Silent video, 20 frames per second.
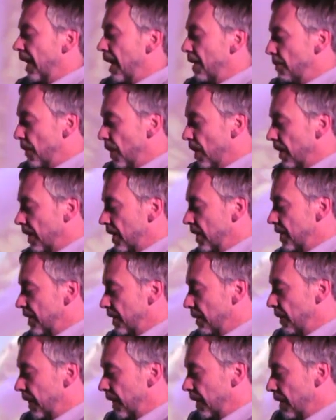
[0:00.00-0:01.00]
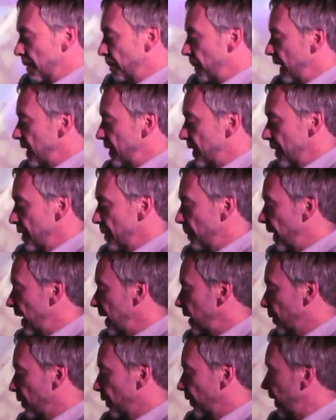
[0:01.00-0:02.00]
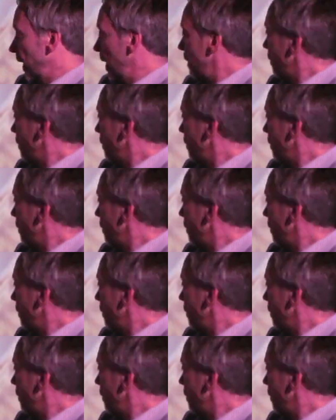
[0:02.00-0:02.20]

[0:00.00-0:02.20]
landmark is something at the base of the brain called the